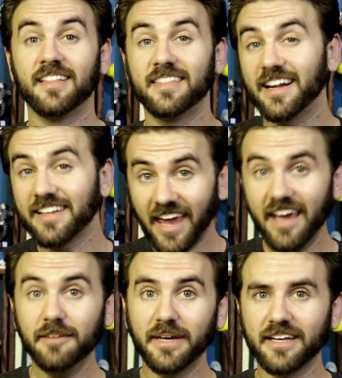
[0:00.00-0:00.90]
That
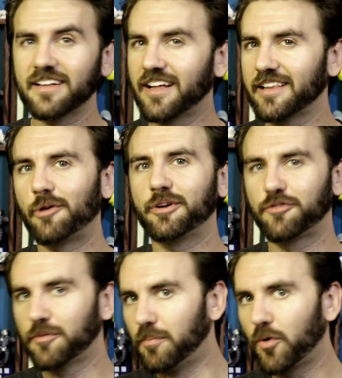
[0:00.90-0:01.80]
can mean allowing
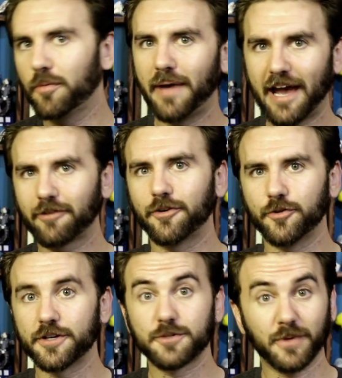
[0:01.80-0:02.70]
for more background
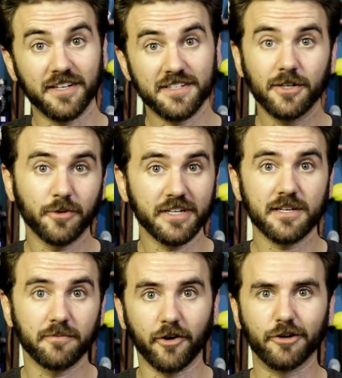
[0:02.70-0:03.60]
noise when considering
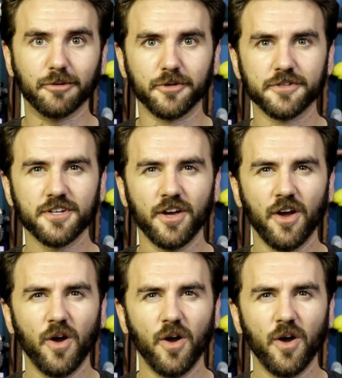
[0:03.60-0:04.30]
some variables,